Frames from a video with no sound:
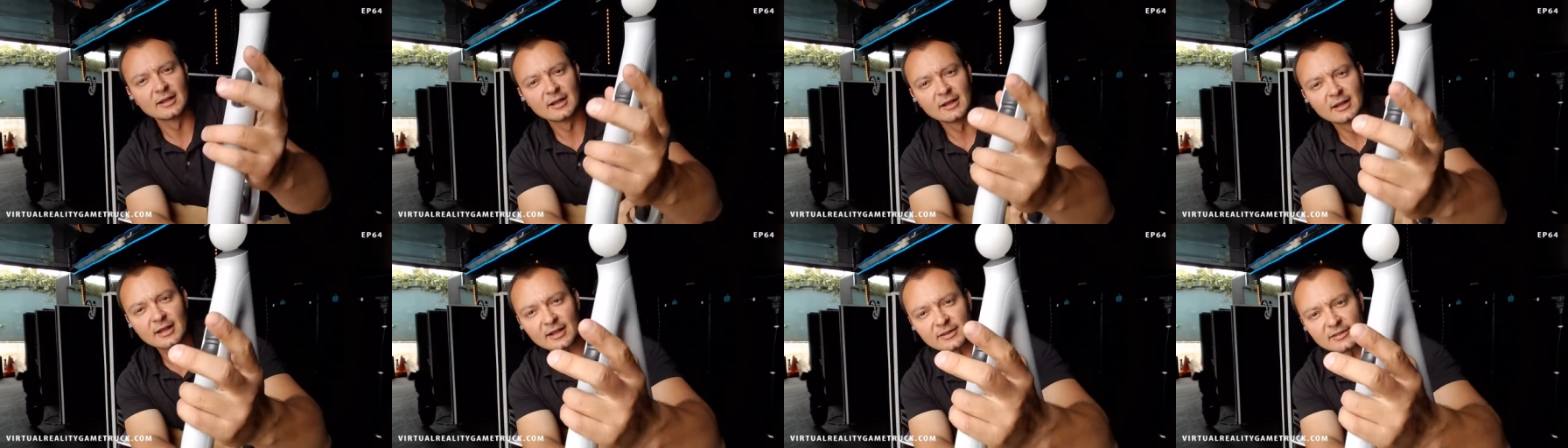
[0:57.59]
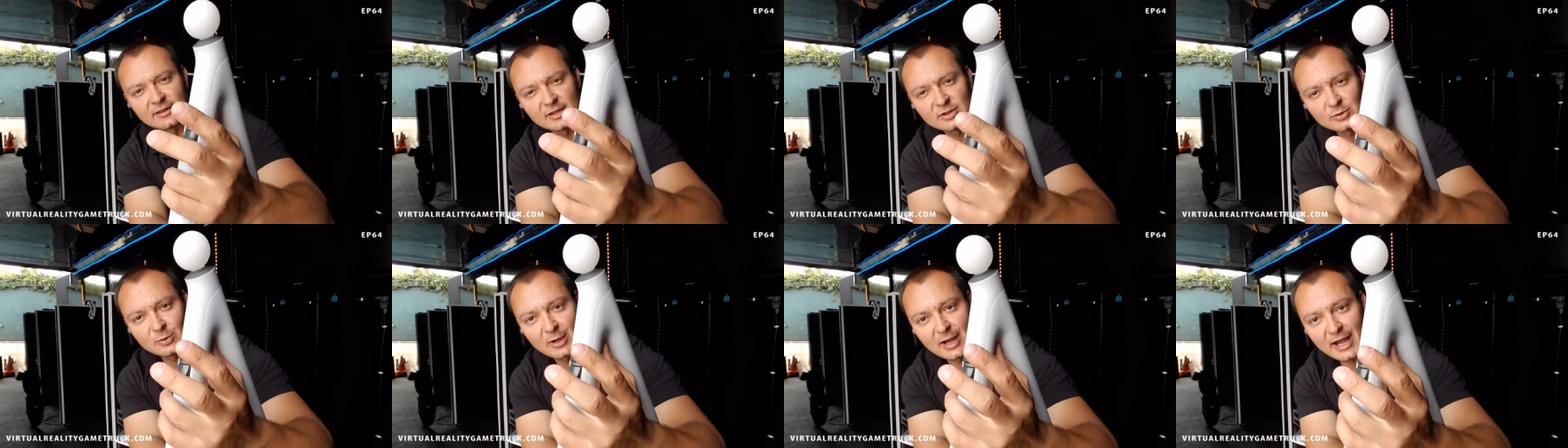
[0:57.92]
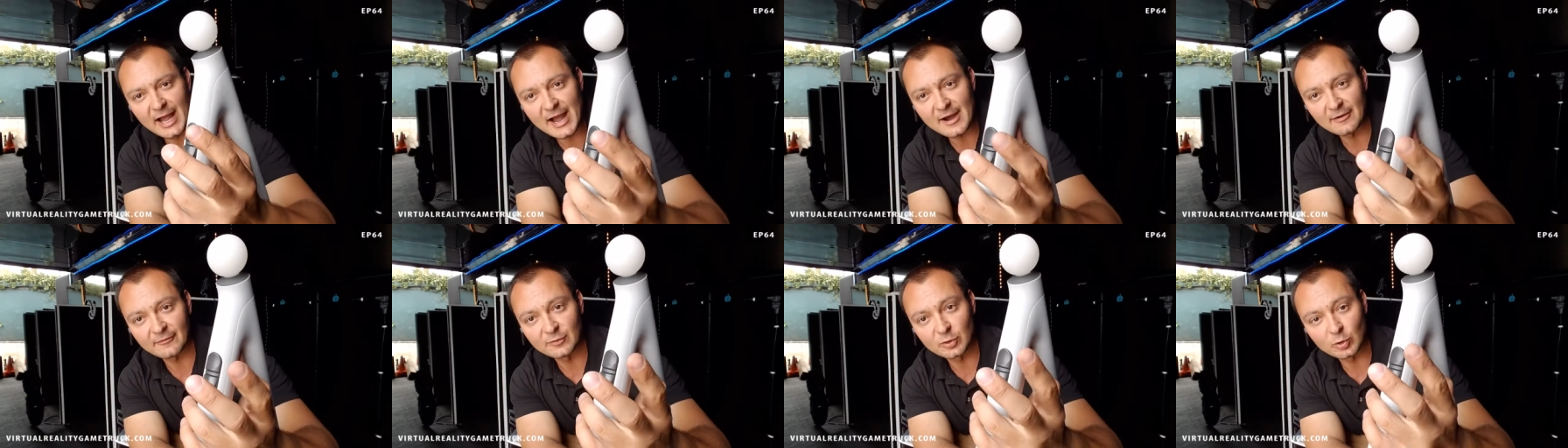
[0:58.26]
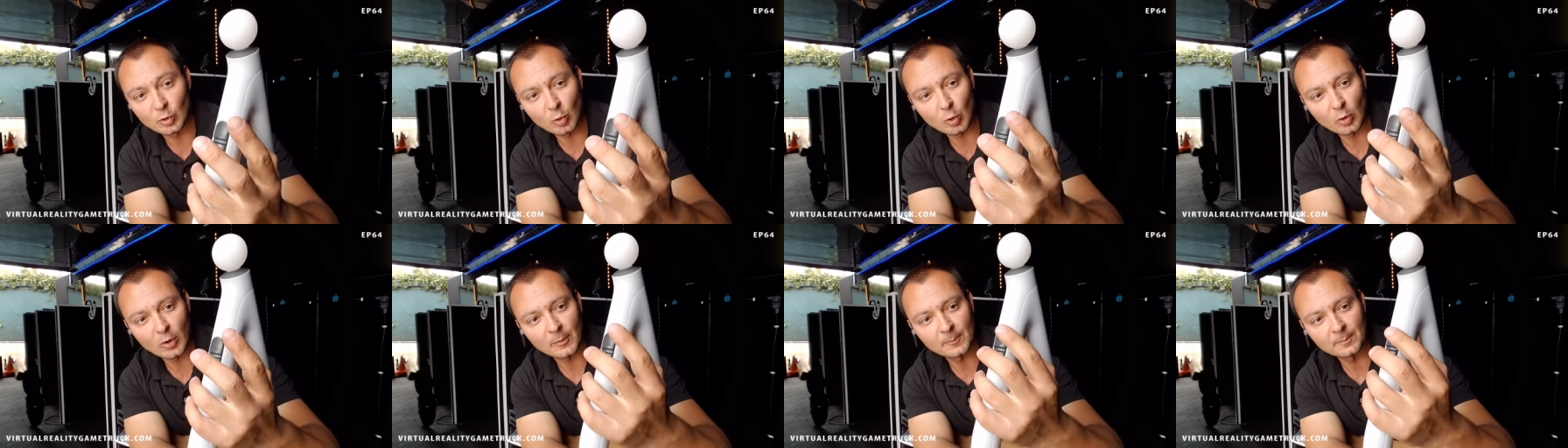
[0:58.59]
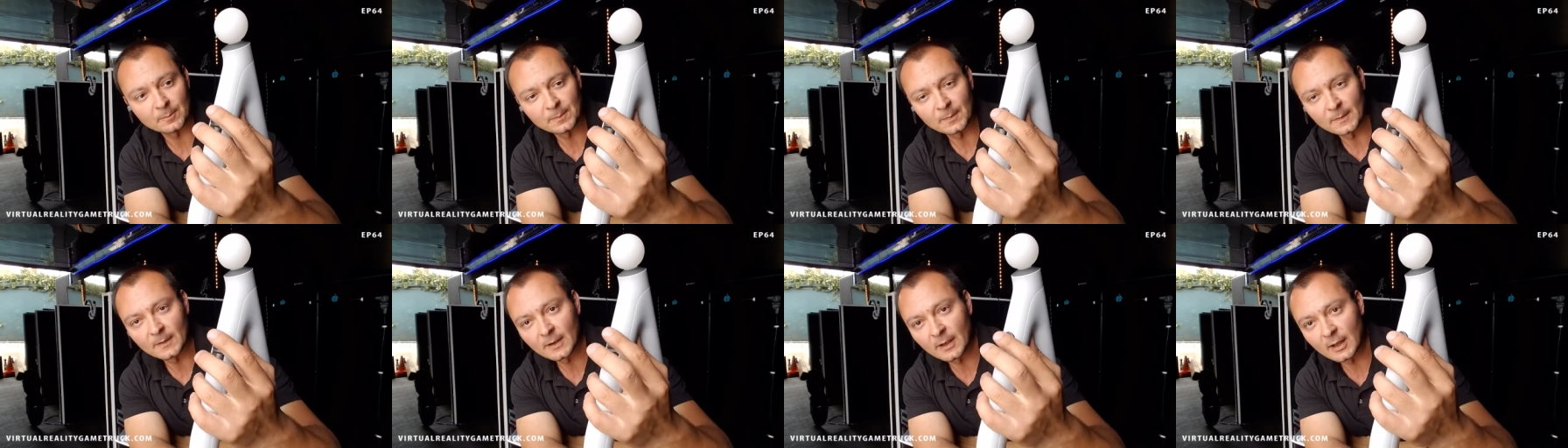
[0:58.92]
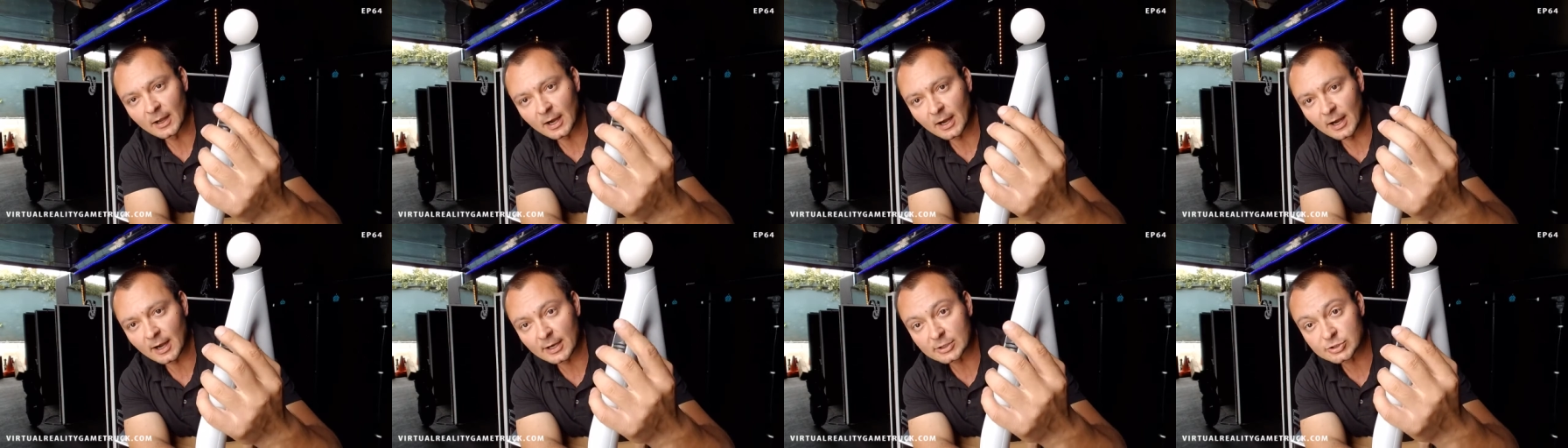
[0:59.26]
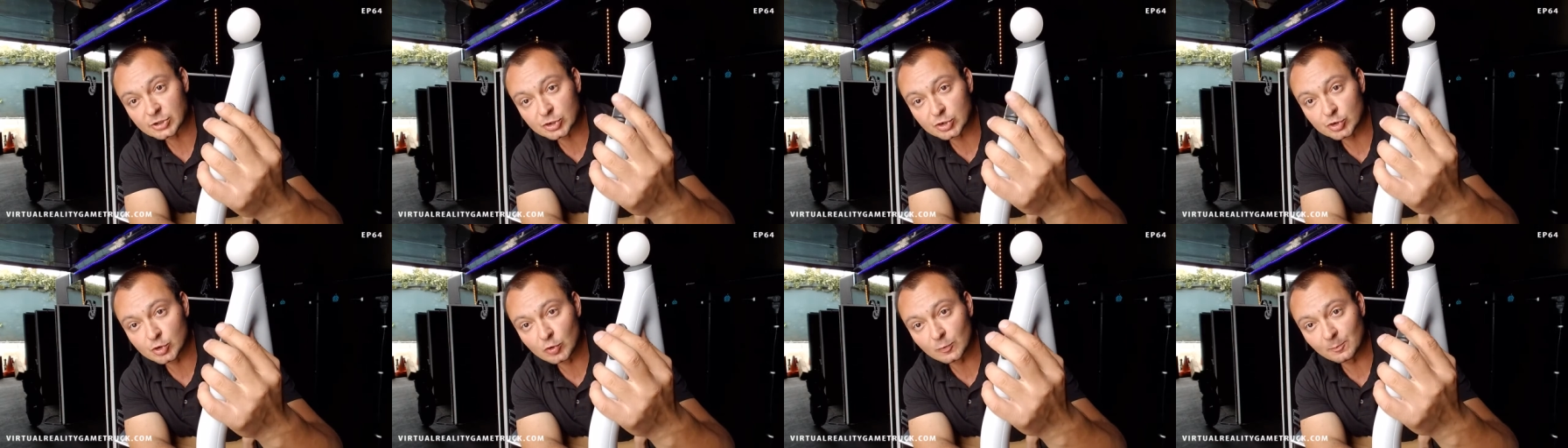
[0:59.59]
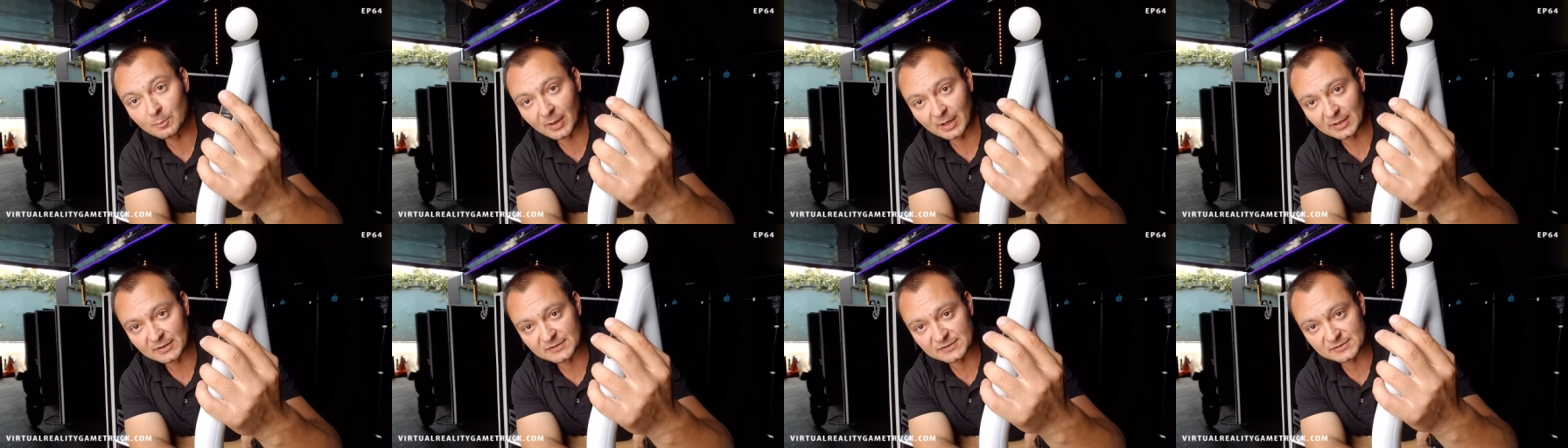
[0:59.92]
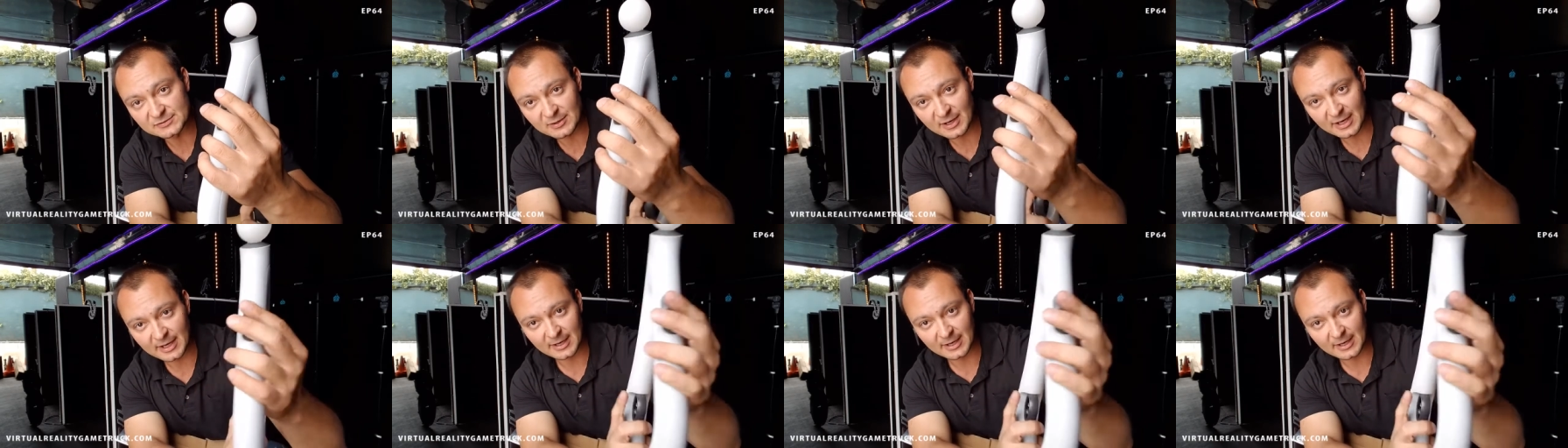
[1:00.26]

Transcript: And then you have your uh, shoot buttons right